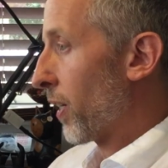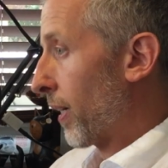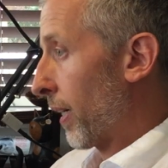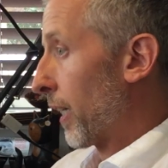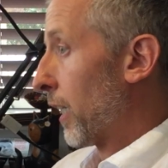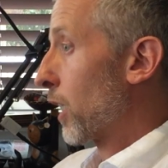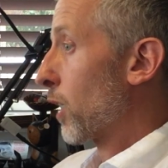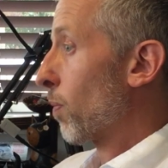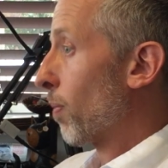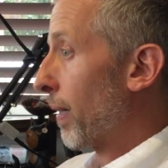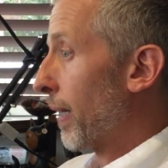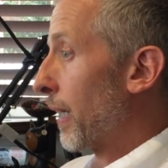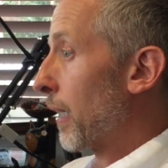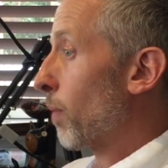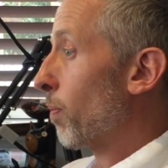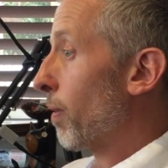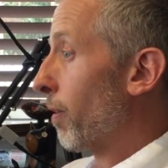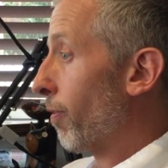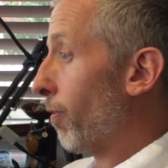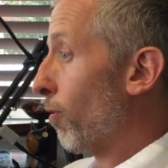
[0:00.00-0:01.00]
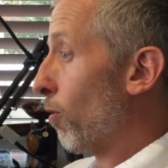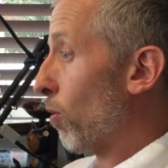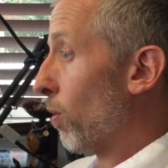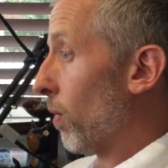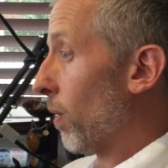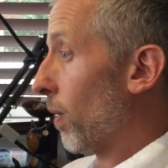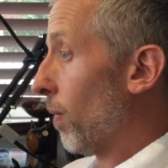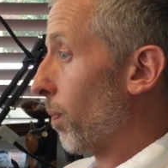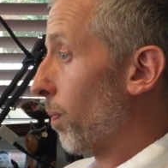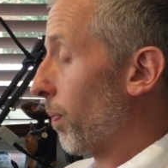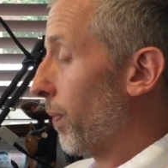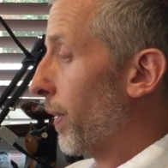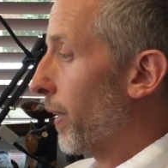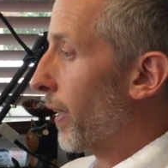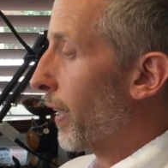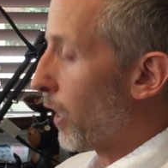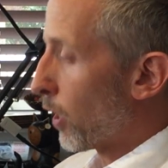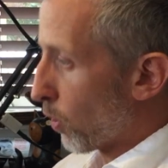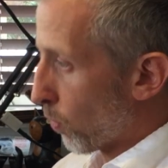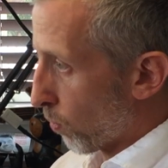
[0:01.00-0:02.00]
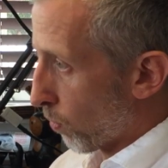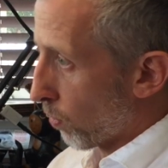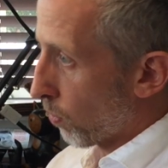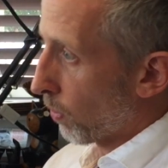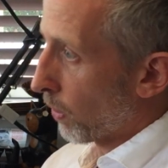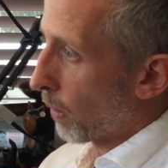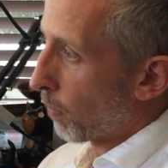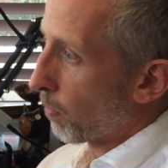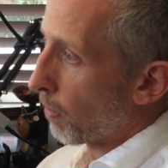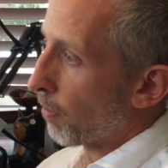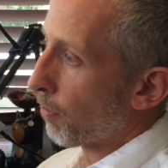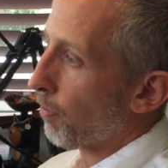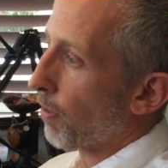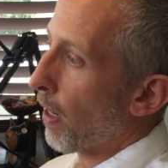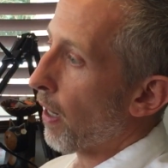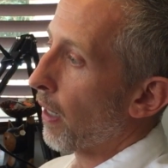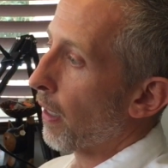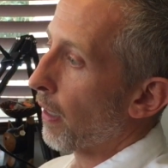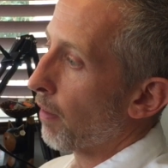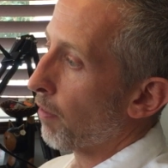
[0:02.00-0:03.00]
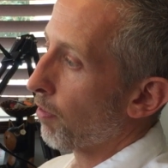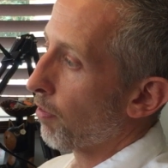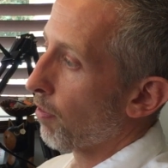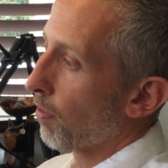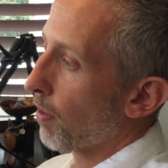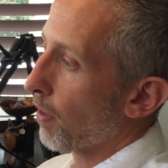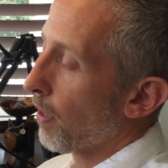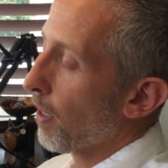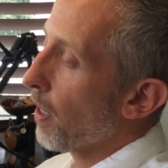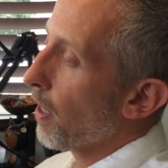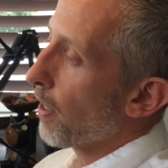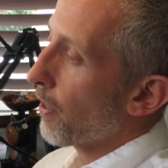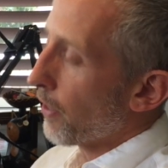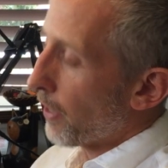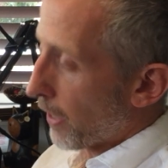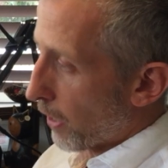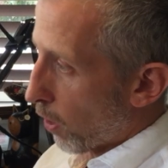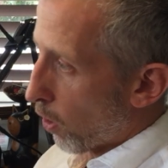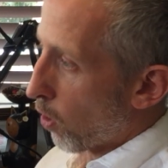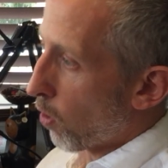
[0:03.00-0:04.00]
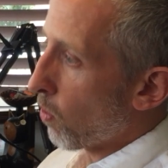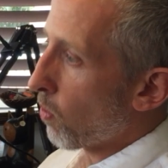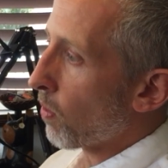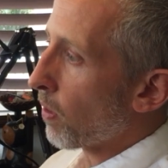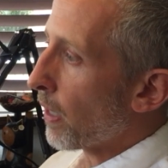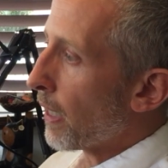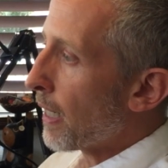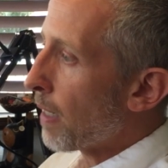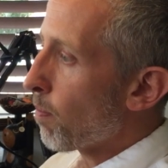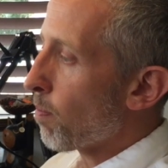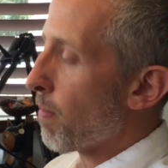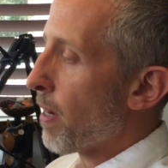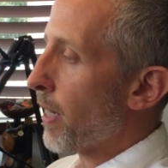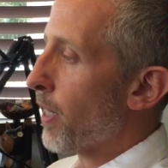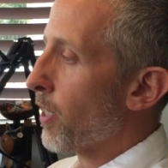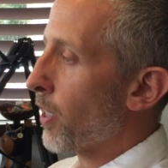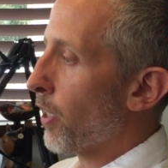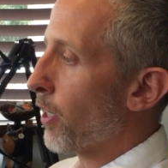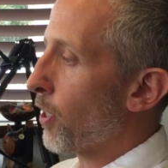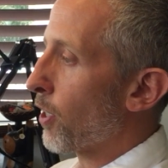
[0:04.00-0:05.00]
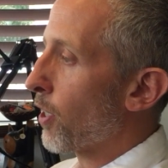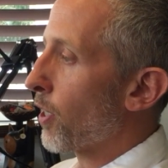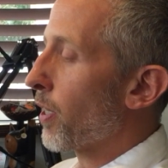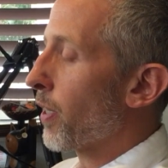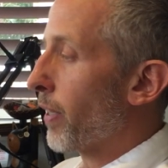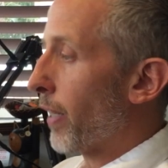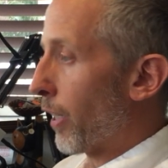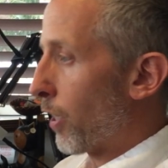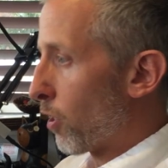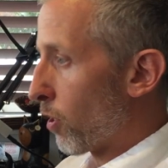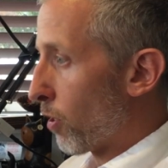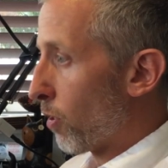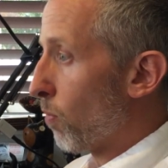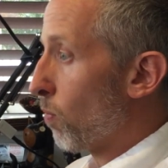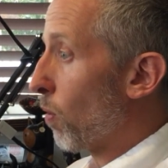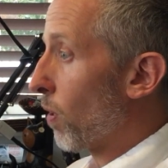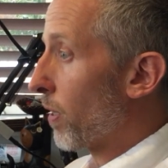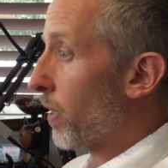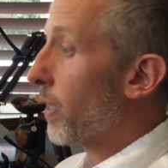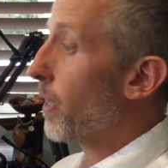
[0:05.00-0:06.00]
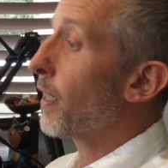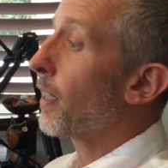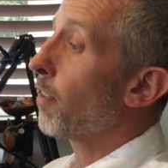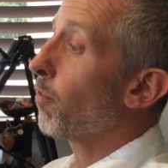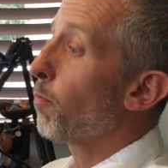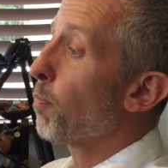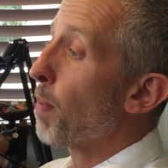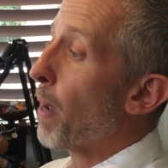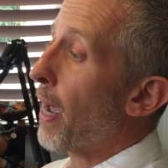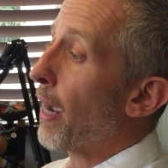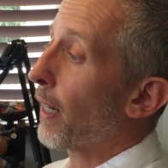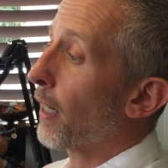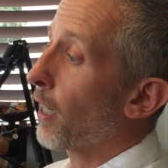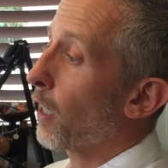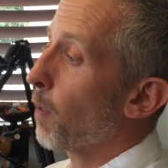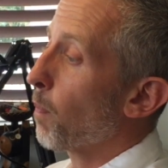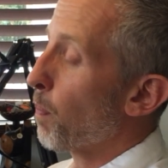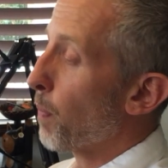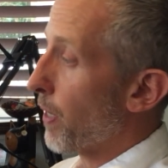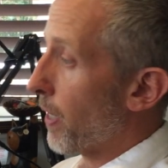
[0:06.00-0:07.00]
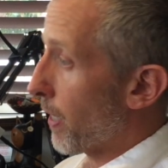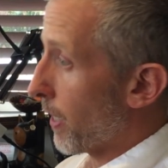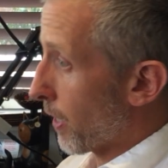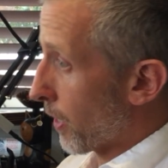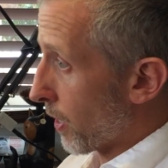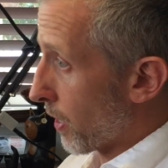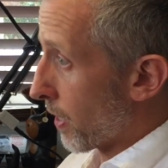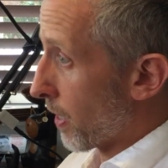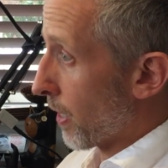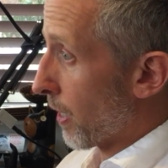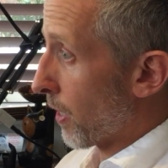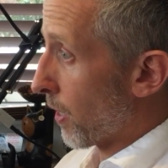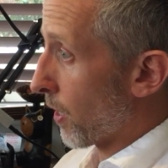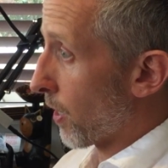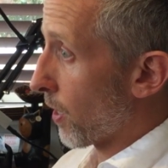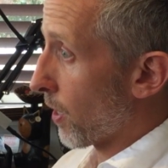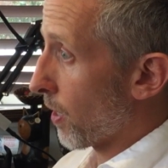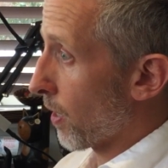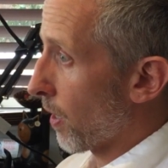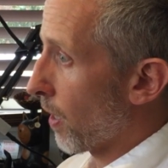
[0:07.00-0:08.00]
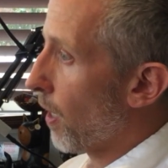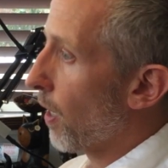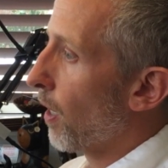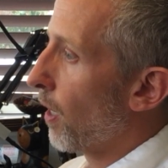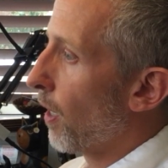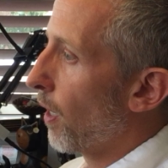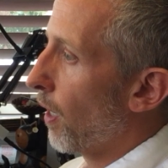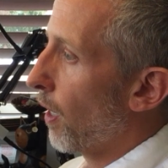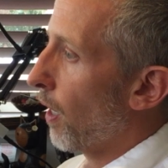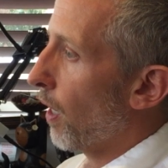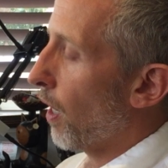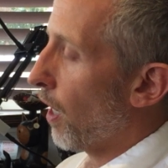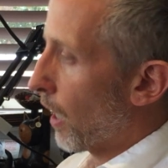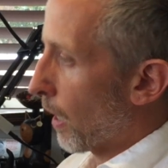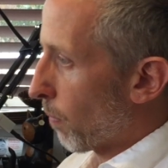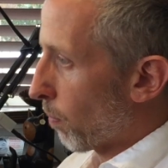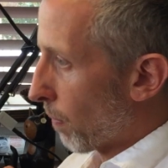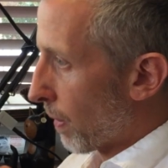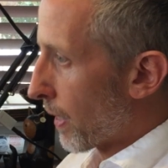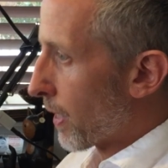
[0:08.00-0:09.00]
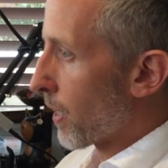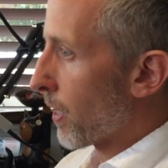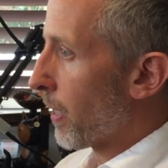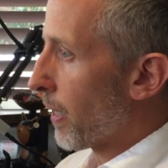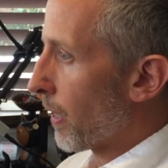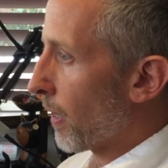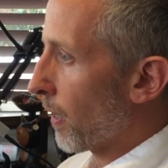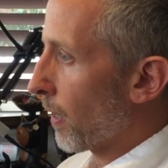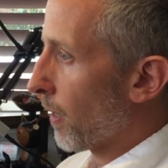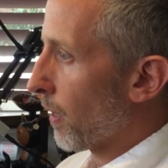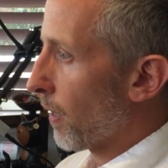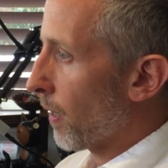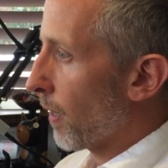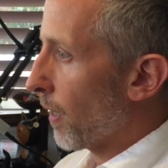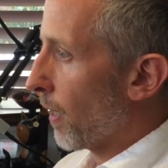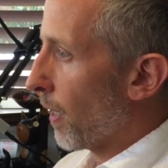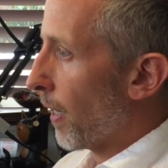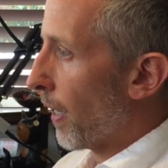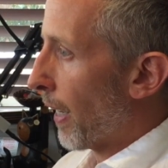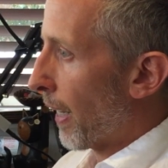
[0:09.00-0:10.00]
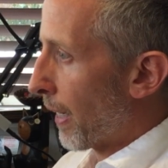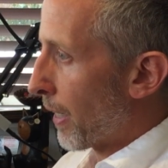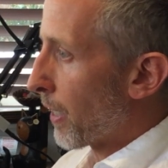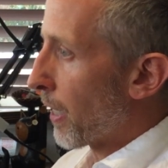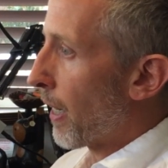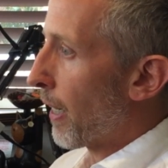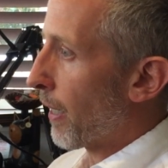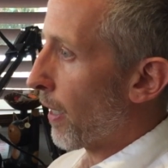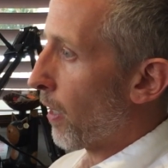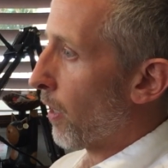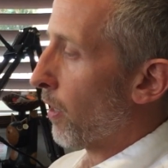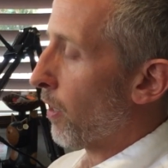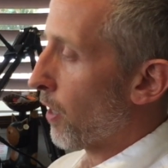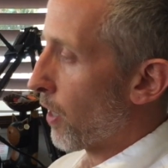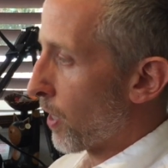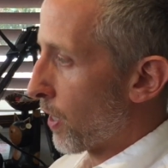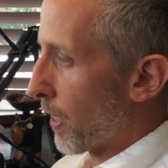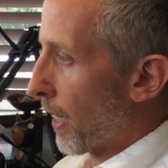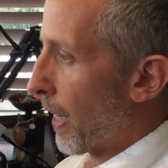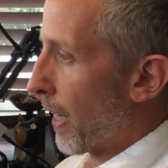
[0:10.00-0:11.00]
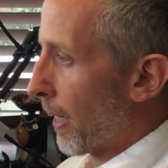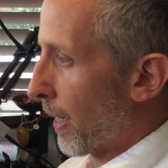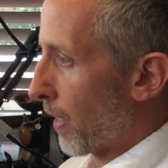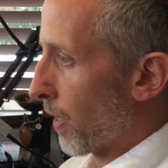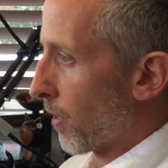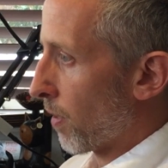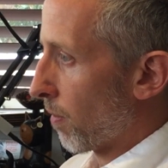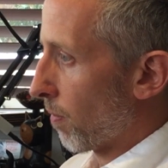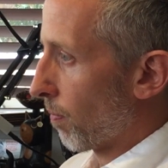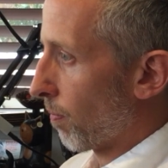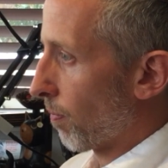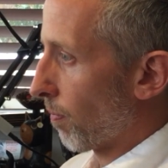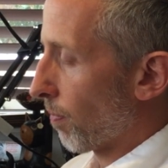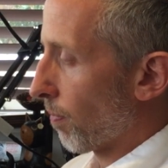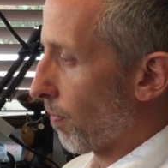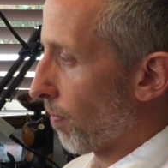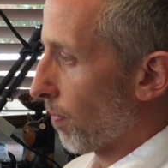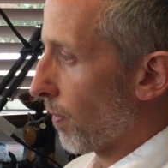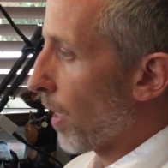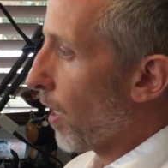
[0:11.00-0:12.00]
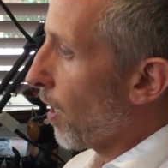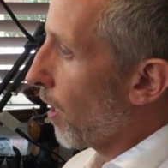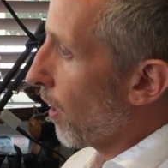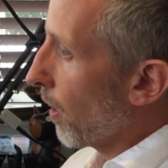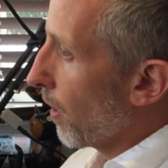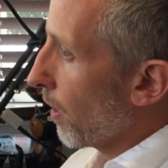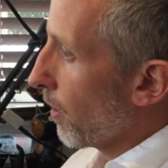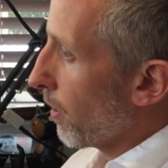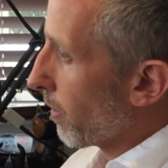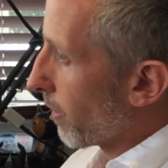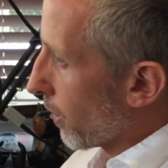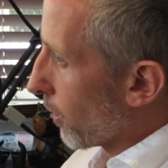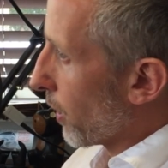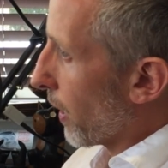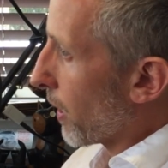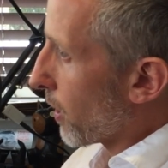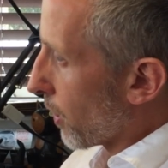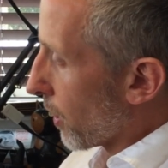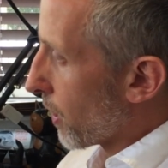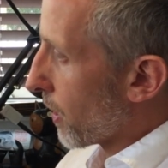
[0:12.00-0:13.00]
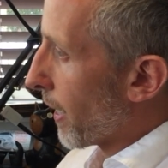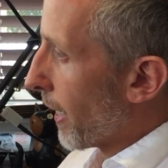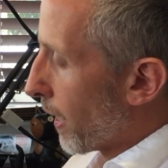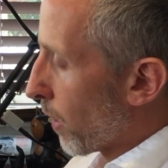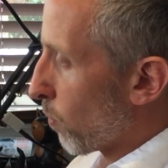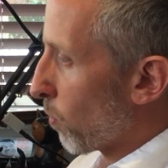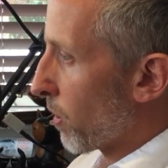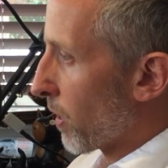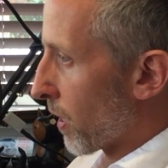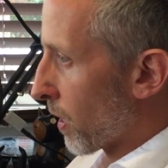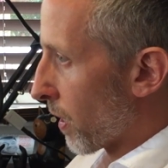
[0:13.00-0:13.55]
I explained before. It's rule number 5. The only message that you want to give back is this: I'm listening and I understand. You can change this second one